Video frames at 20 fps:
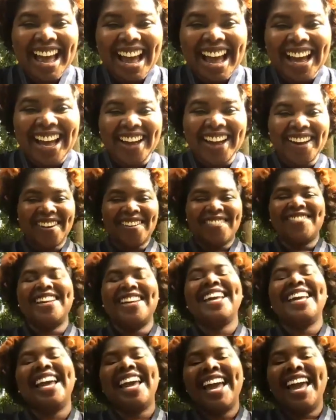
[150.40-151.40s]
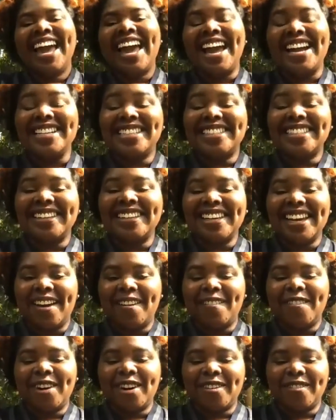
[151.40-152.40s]
um, and so, yeah,
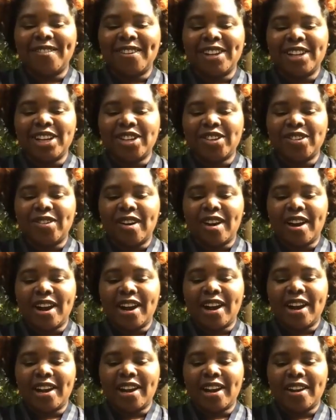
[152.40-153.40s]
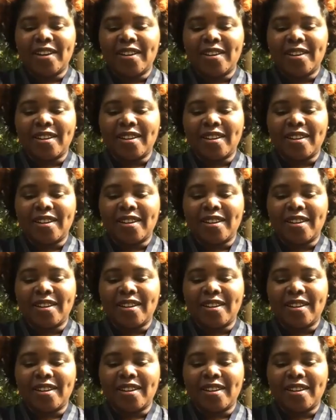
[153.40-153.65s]
we're really trying,